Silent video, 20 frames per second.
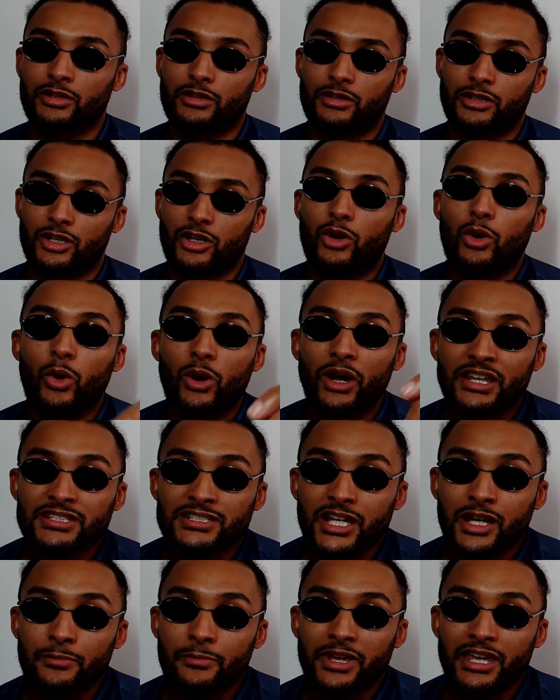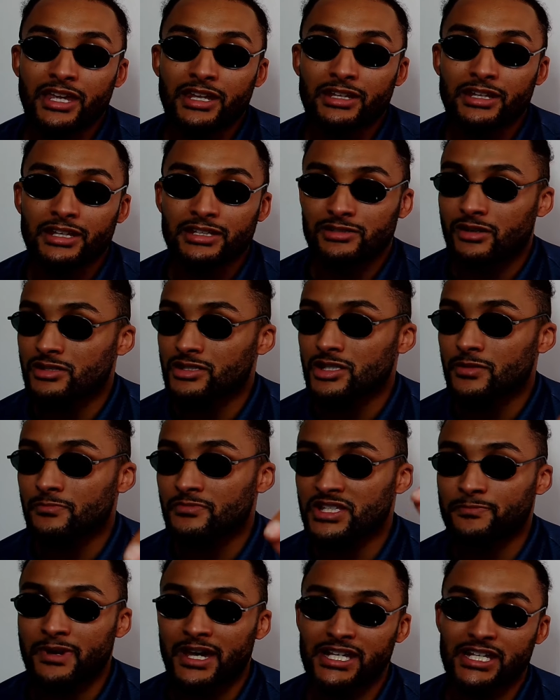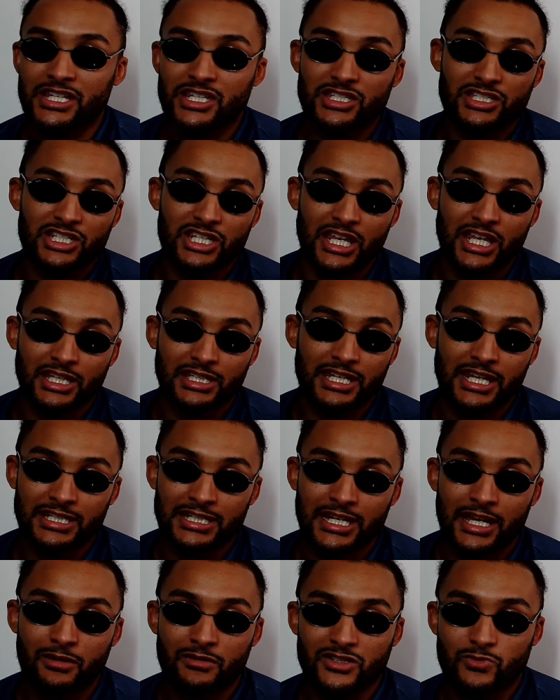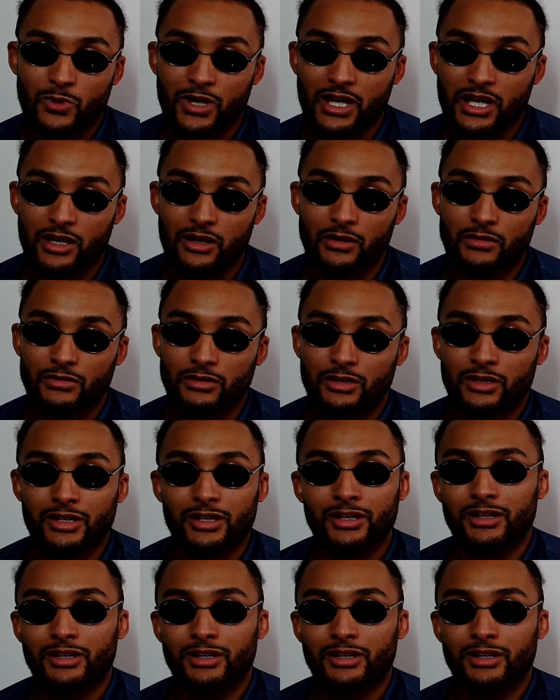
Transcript: The coins come in. He's got some Spanish chick ting now as well.